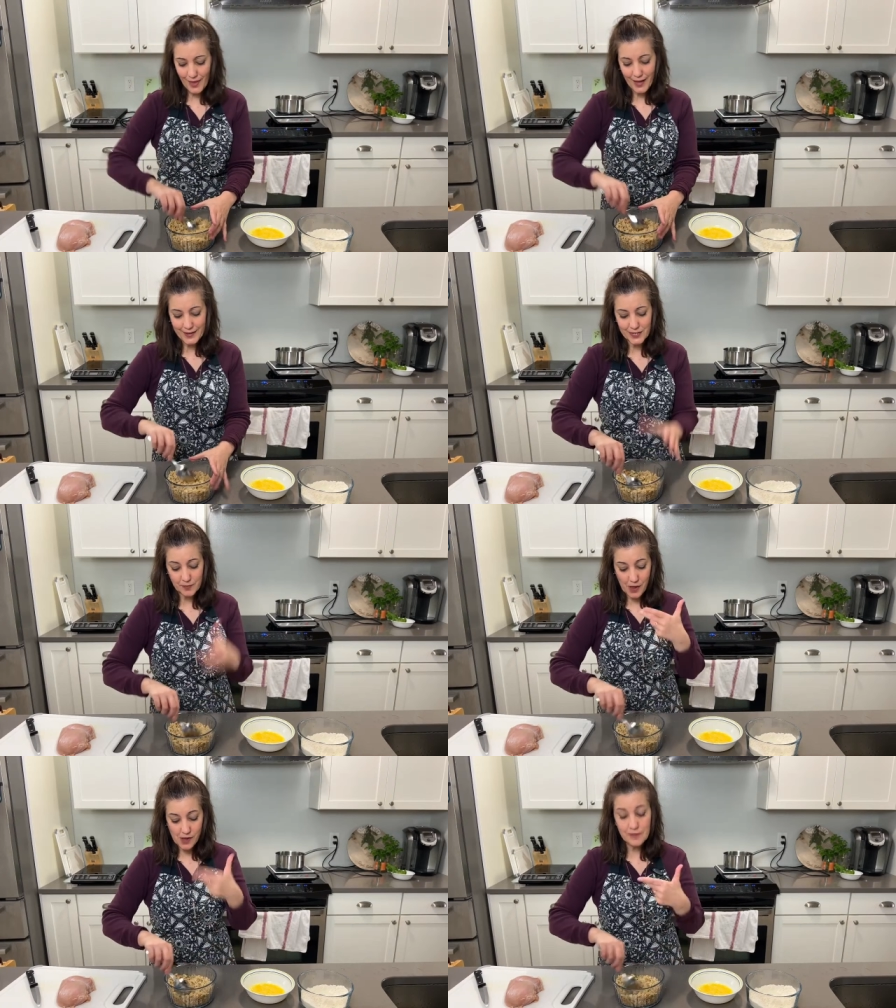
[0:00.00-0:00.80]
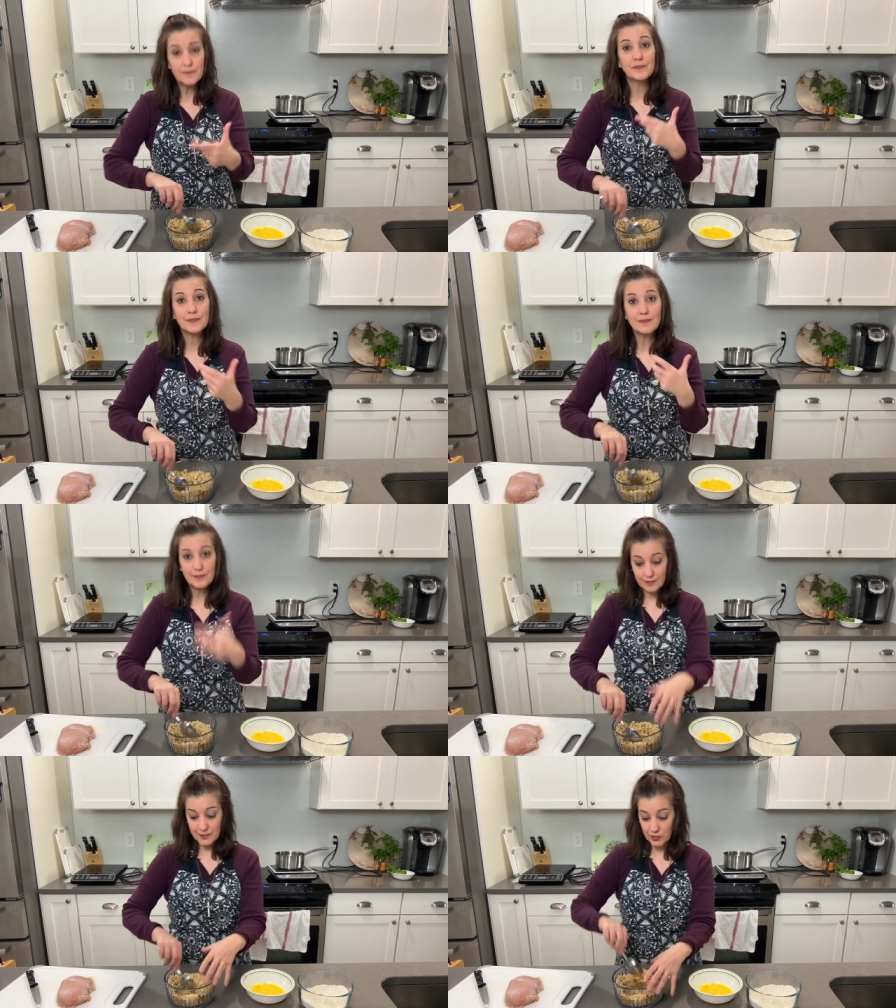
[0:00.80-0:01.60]
I can smell
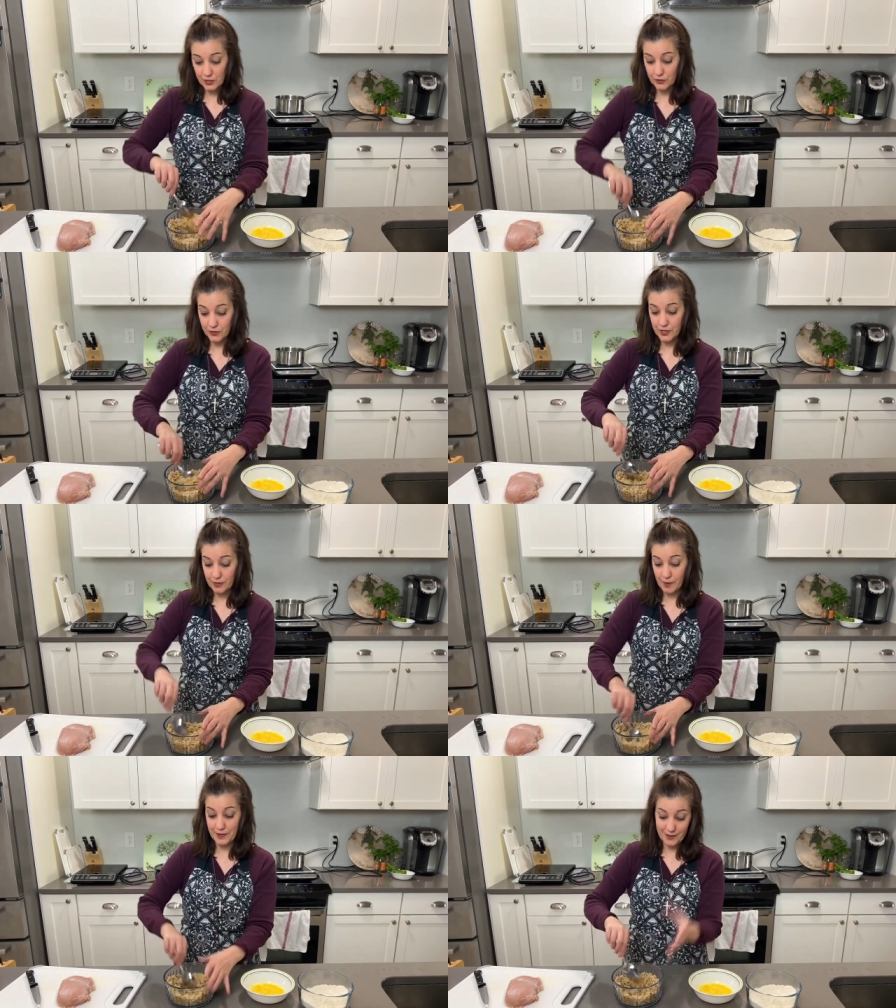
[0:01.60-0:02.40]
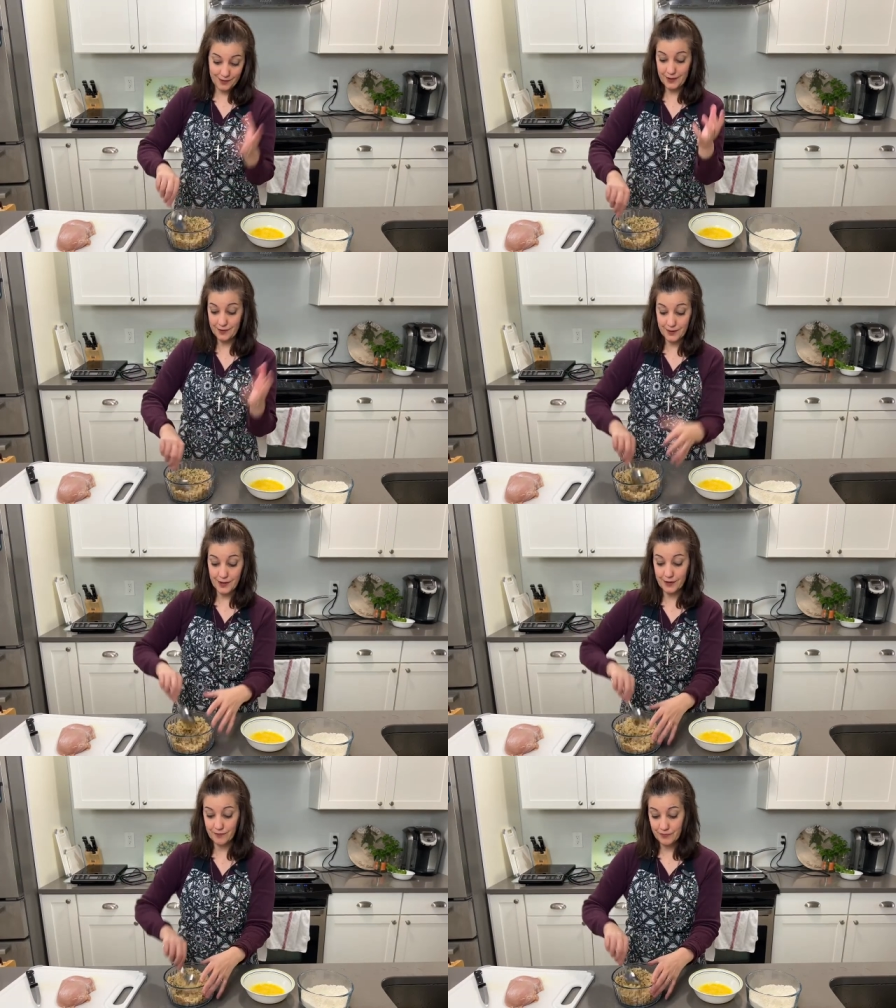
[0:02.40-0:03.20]
the toasted. I mean, it tastes
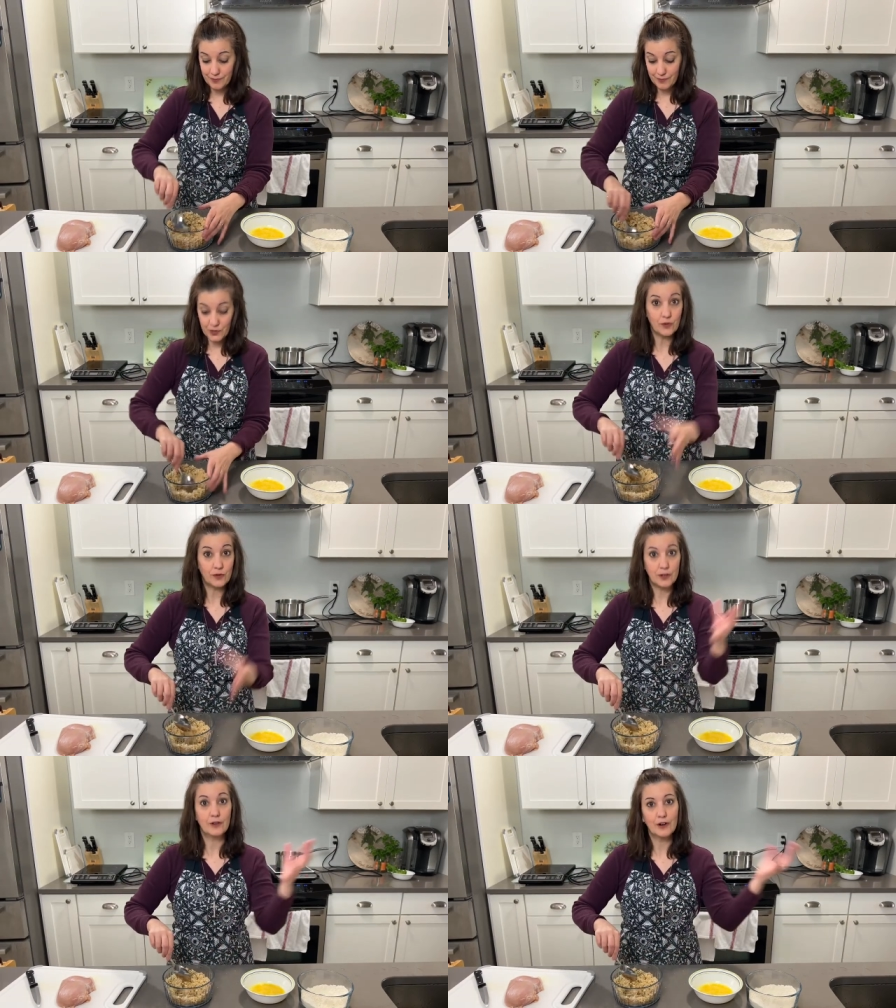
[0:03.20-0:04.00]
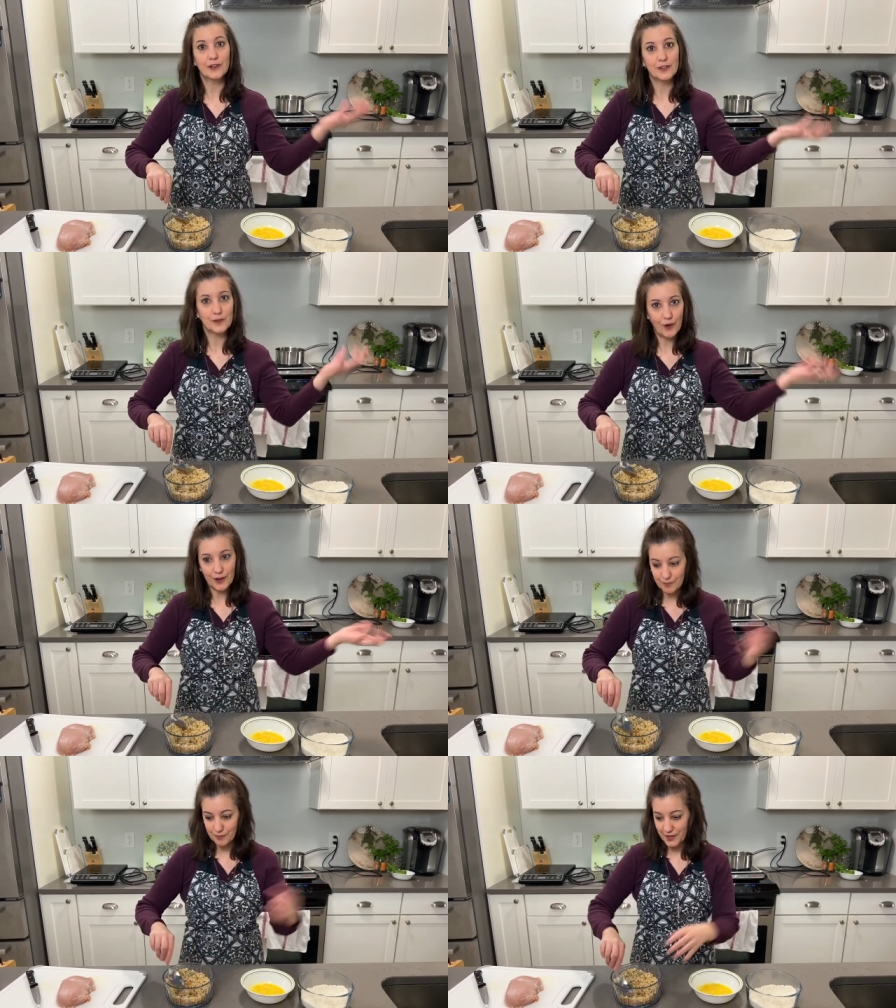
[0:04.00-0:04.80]
like toasted artisan
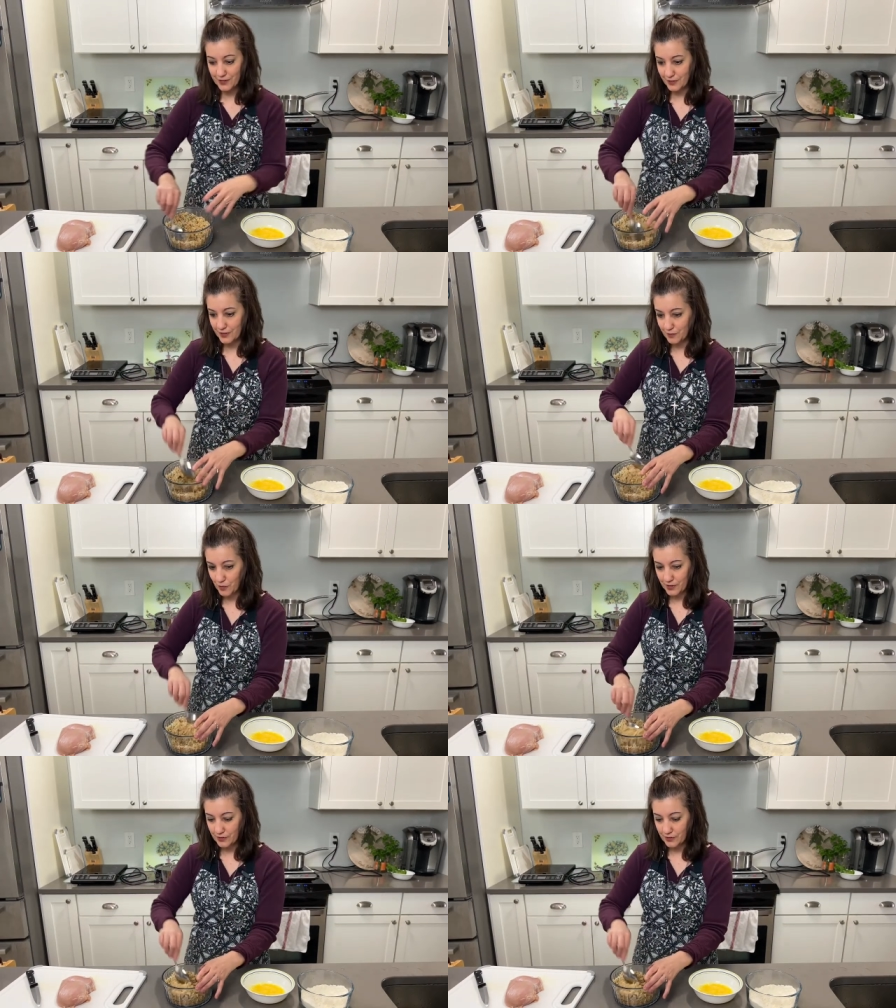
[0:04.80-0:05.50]
bread, baked artisan bread.